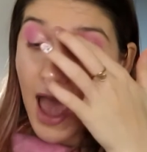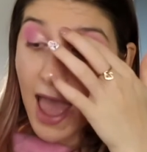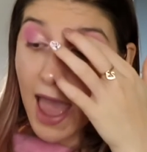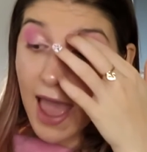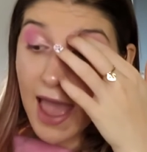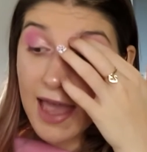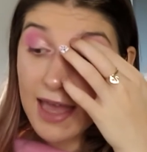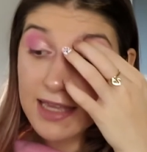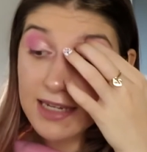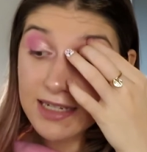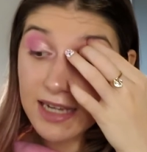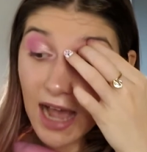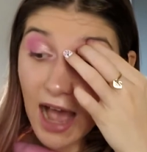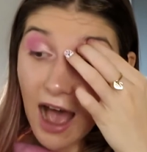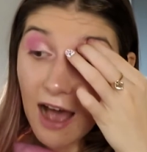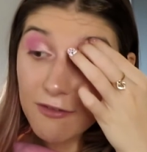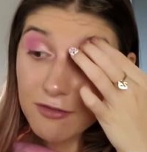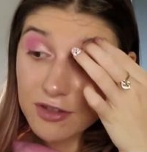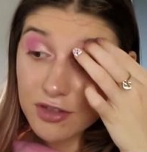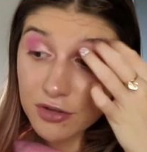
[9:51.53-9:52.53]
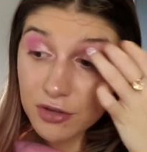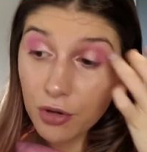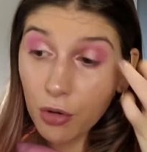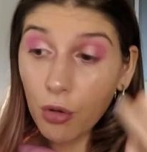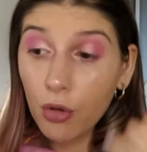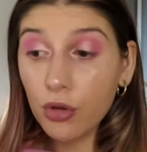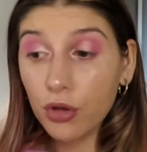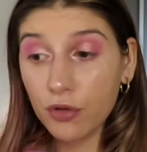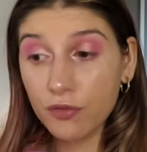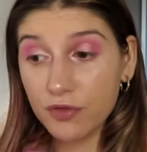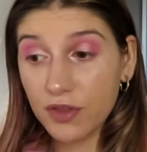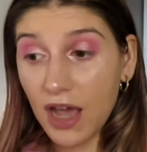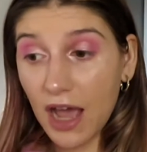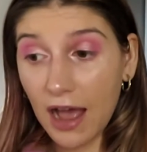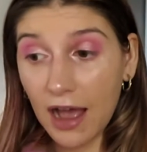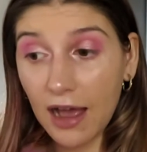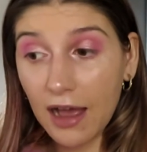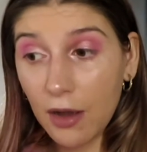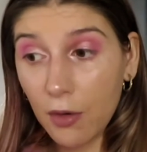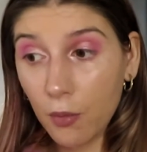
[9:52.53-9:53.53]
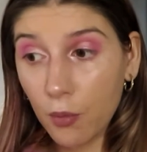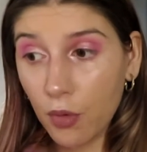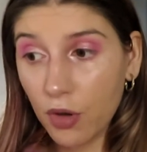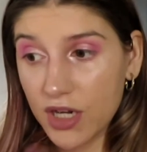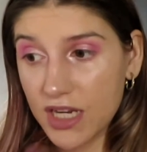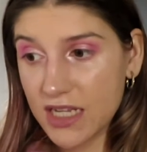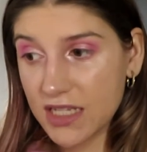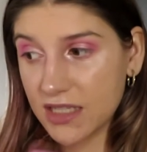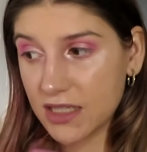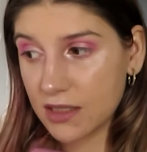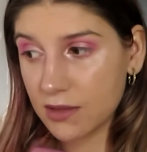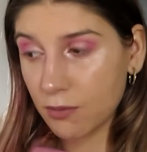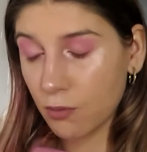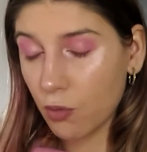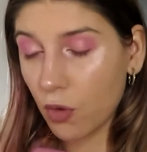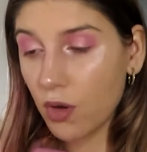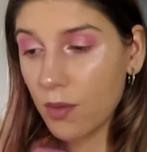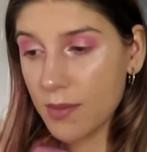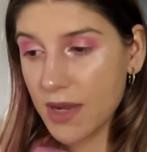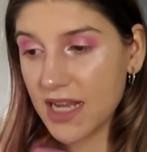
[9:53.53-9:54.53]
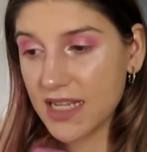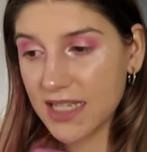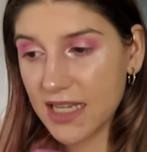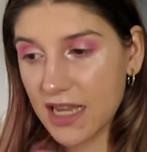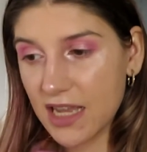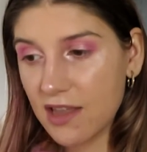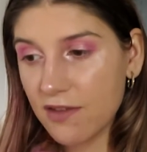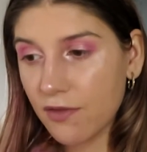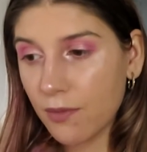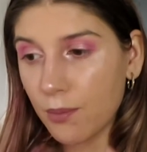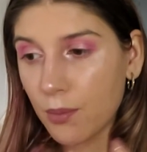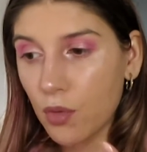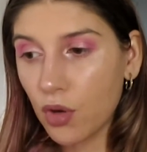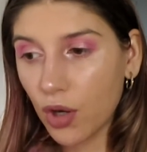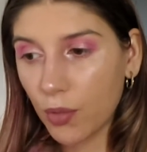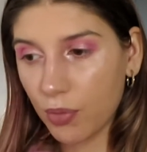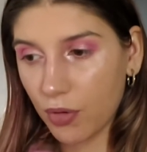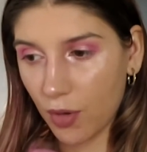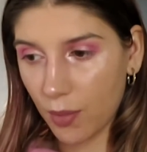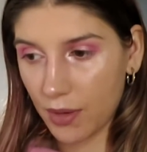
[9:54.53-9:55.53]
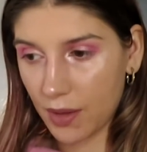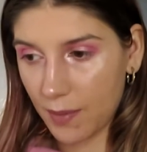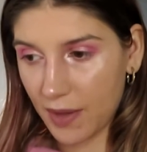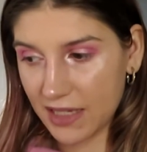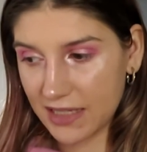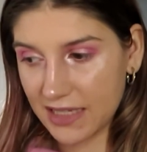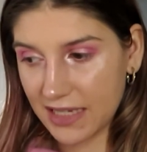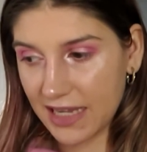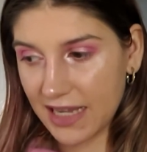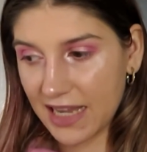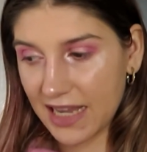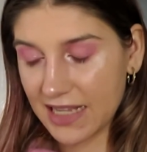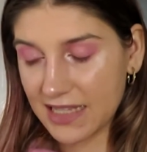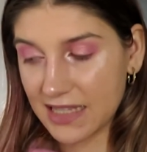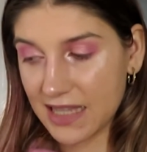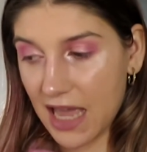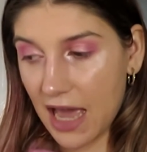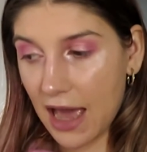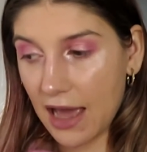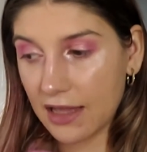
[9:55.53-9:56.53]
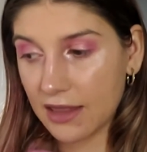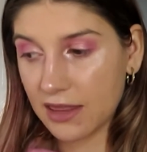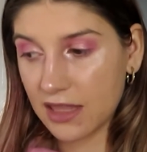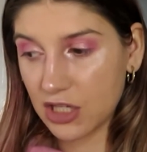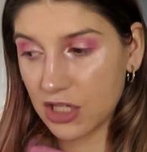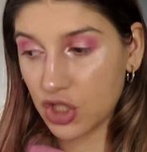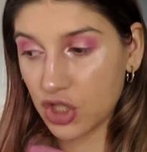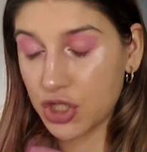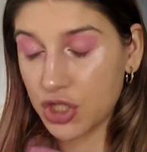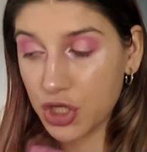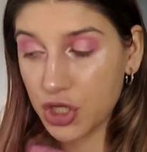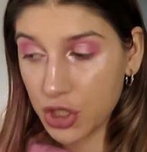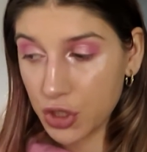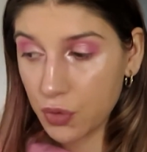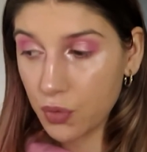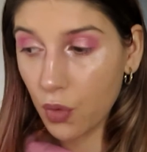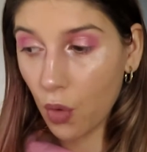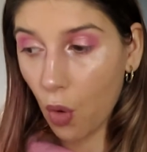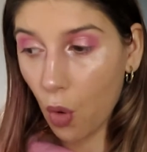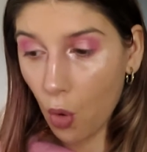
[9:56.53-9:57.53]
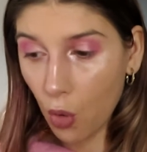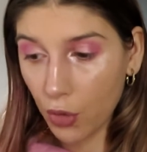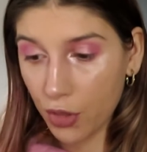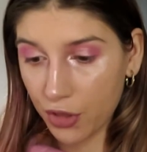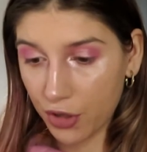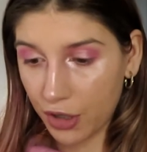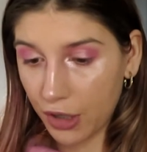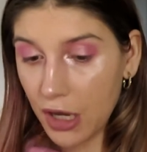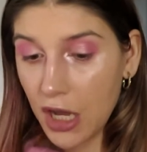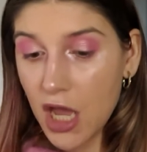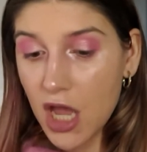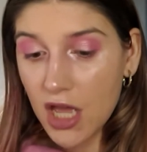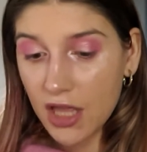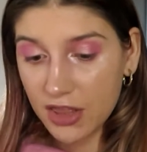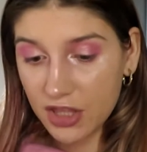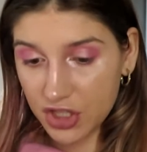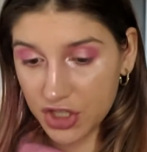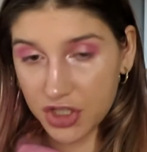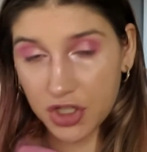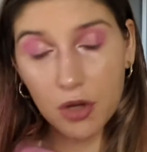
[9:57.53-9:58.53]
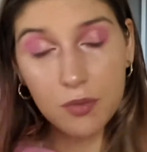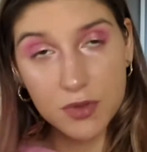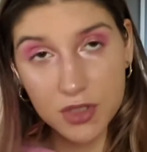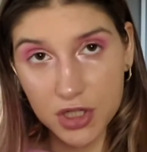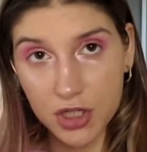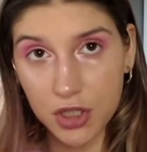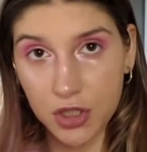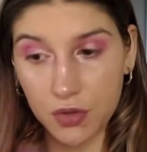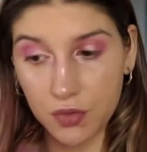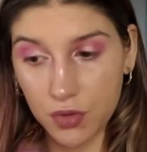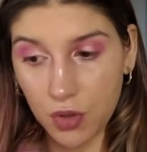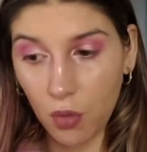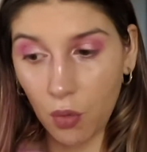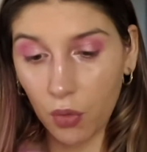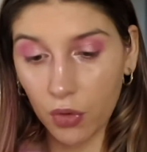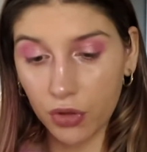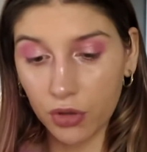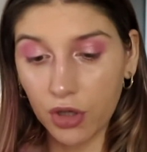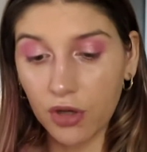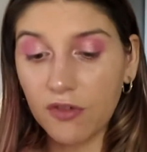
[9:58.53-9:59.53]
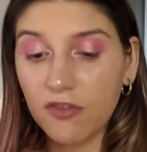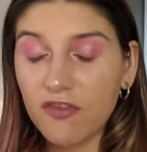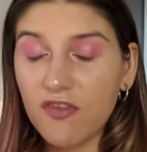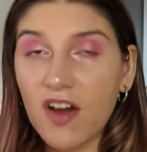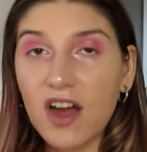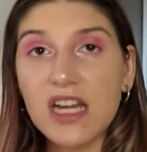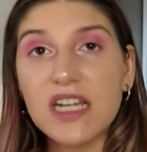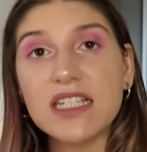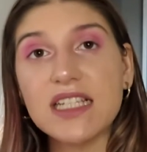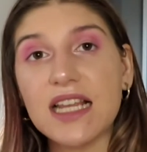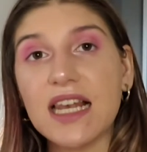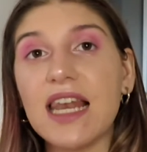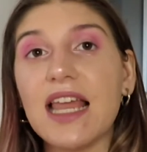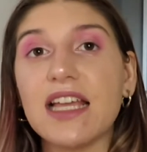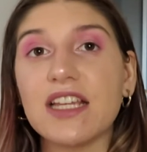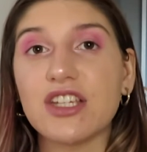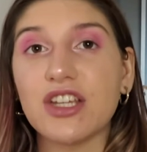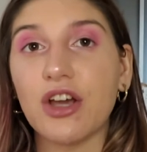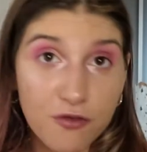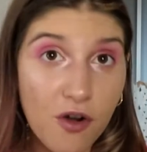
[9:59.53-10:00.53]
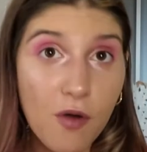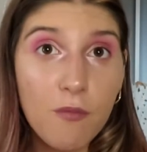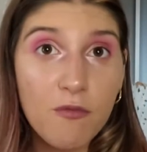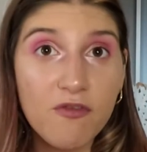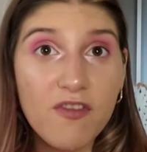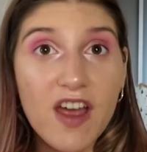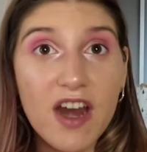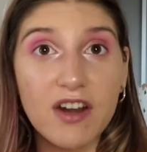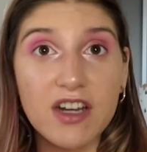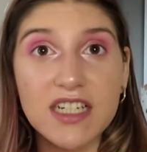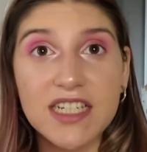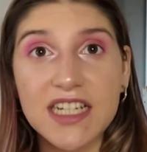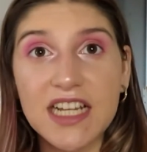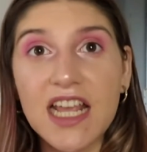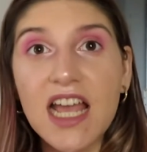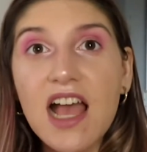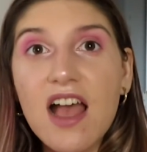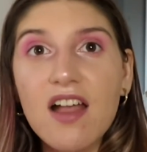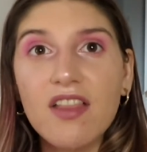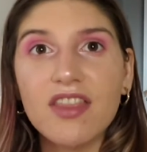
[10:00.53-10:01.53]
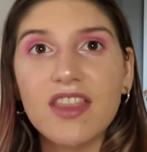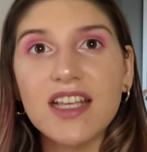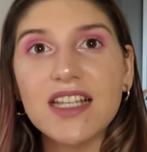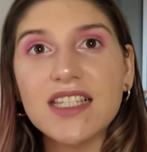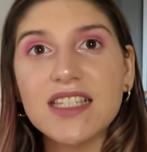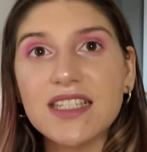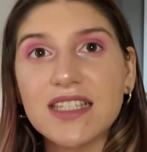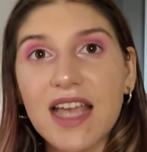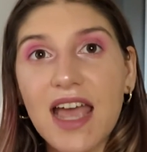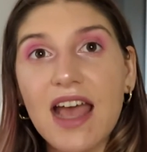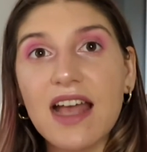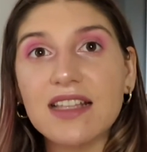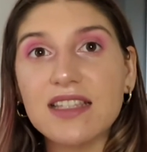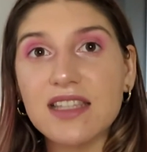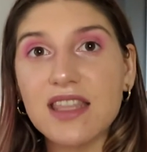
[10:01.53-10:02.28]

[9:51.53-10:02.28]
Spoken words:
And after all of that, what makes it even more problematic is that this new author, the substitute author, finds a letter from Verity that says